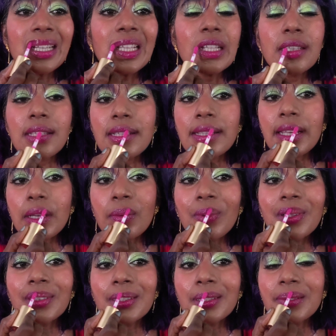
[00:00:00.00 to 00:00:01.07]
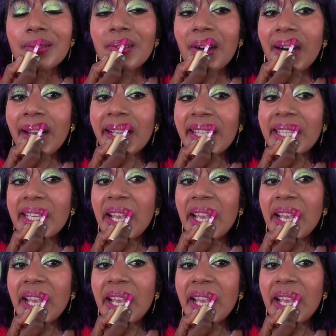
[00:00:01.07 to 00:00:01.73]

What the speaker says: this is like one swatch.